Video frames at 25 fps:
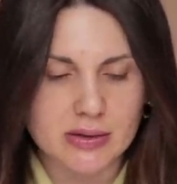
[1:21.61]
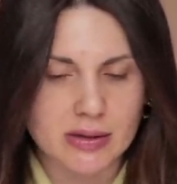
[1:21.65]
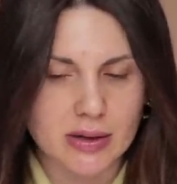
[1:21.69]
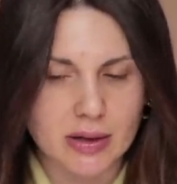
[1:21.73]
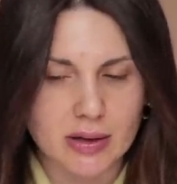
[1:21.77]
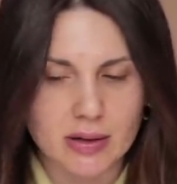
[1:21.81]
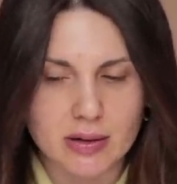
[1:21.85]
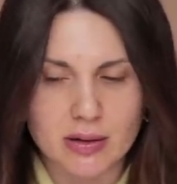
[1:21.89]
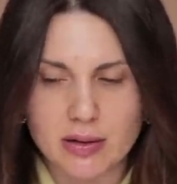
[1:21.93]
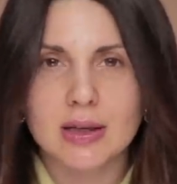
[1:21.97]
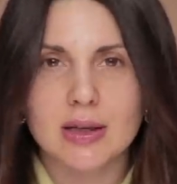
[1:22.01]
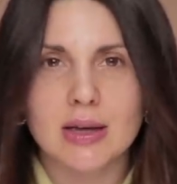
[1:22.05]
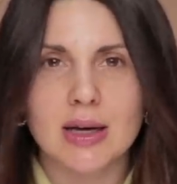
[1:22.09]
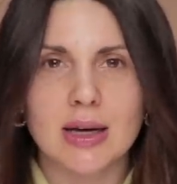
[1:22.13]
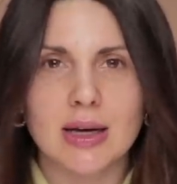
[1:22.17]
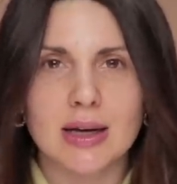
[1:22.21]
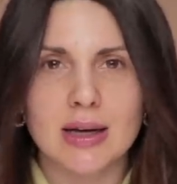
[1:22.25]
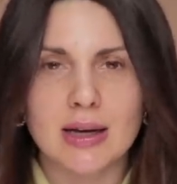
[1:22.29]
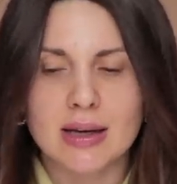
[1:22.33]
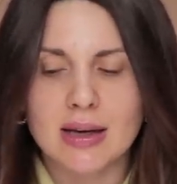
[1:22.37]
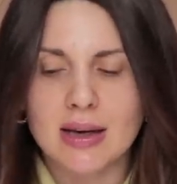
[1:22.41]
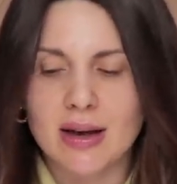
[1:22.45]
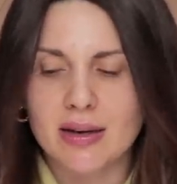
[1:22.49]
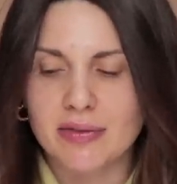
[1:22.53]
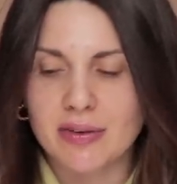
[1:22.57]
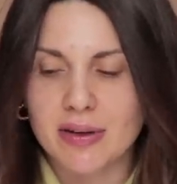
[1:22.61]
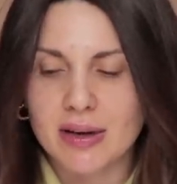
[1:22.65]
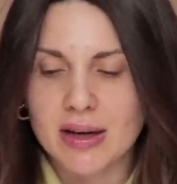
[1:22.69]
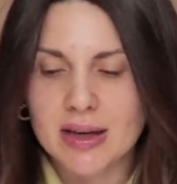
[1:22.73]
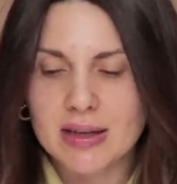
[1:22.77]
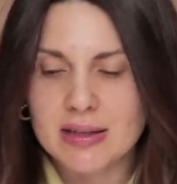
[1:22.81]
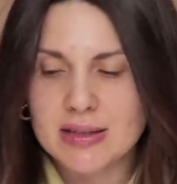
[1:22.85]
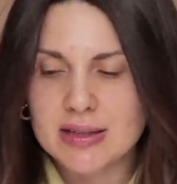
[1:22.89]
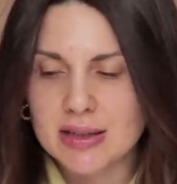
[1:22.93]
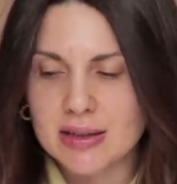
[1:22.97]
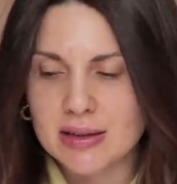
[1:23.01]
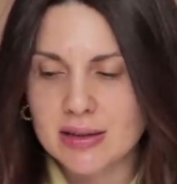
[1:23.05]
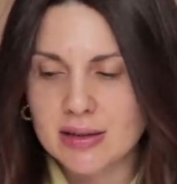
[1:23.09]
like Galerie
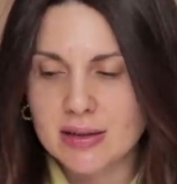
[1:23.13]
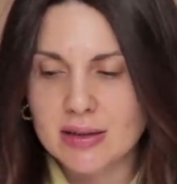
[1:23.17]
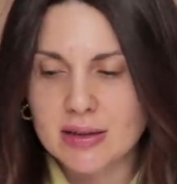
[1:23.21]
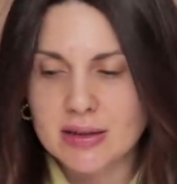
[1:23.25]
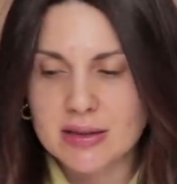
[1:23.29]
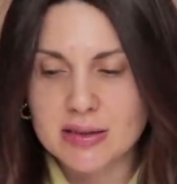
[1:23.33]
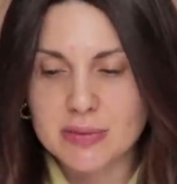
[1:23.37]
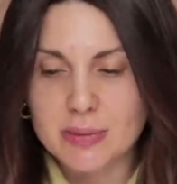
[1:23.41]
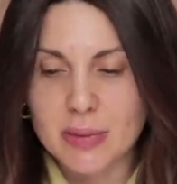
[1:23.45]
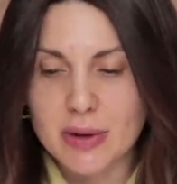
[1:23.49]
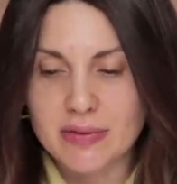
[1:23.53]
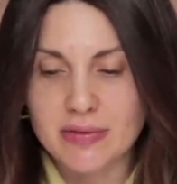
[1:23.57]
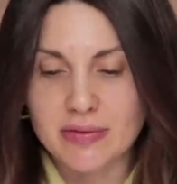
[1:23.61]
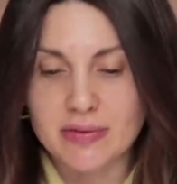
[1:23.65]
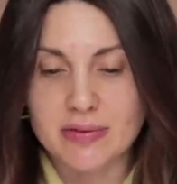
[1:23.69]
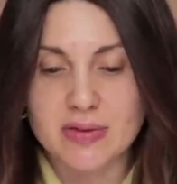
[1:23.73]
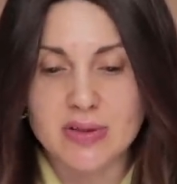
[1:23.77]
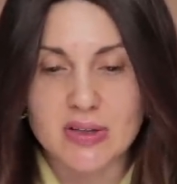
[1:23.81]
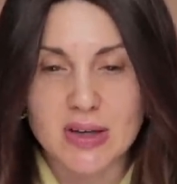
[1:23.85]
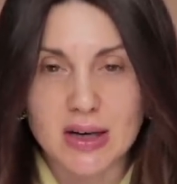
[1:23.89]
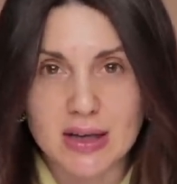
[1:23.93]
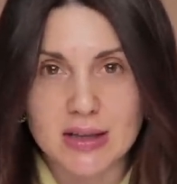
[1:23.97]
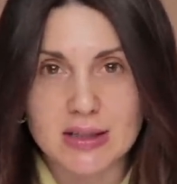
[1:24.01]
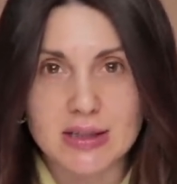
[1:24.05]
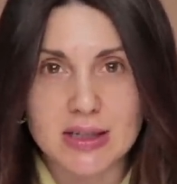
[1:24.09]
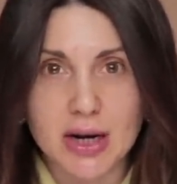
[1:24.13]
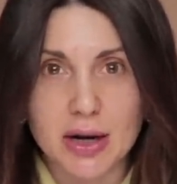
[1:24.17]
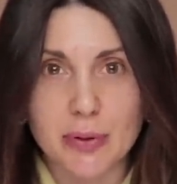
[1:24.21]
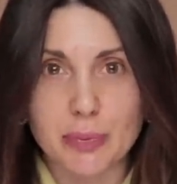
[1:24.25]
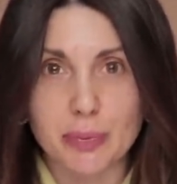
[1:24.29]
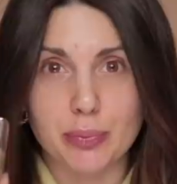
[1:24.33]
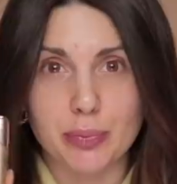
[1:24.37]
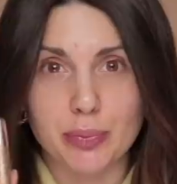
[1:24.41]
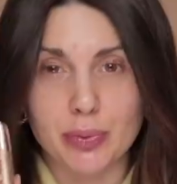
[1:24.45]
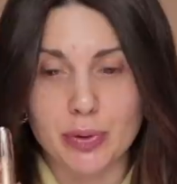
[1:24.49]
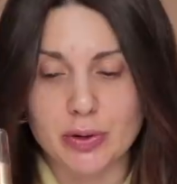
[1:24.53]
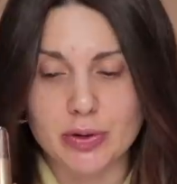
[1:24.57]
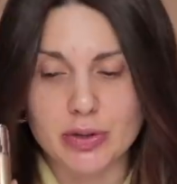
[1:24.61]
Lafayette, and it's my second
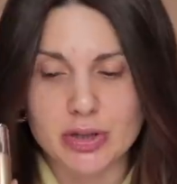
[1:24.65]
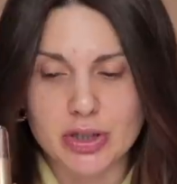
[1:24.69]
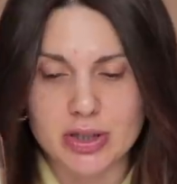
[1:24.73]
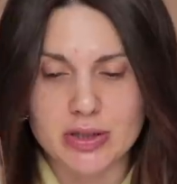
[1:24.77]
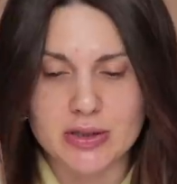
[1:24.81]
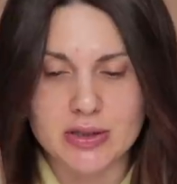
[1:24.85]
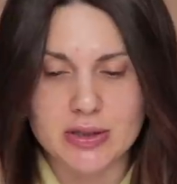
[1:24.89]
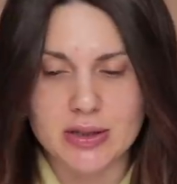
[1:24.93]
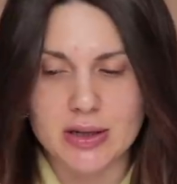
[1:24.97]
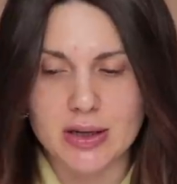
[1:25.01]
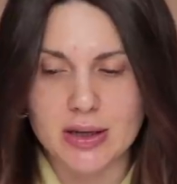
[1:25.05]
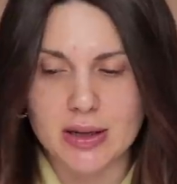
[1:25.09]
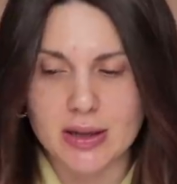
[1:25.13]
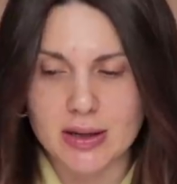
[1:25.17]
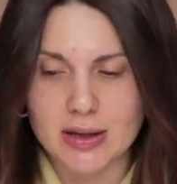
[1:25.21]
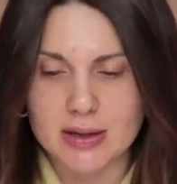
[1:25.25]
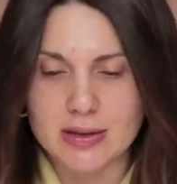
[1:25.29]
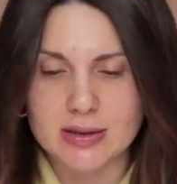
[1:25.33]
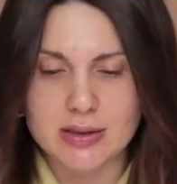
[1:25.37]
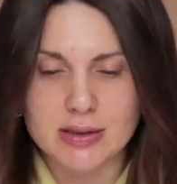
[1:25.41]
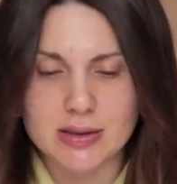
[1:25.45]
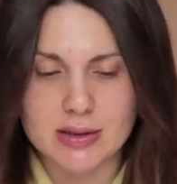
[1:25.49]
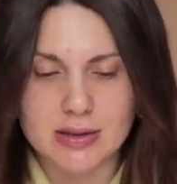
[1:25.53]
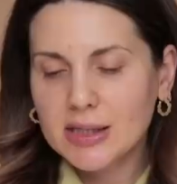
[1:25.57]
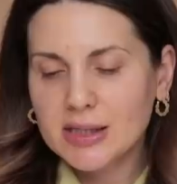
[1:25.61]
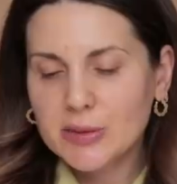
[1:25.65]
time purchasing this.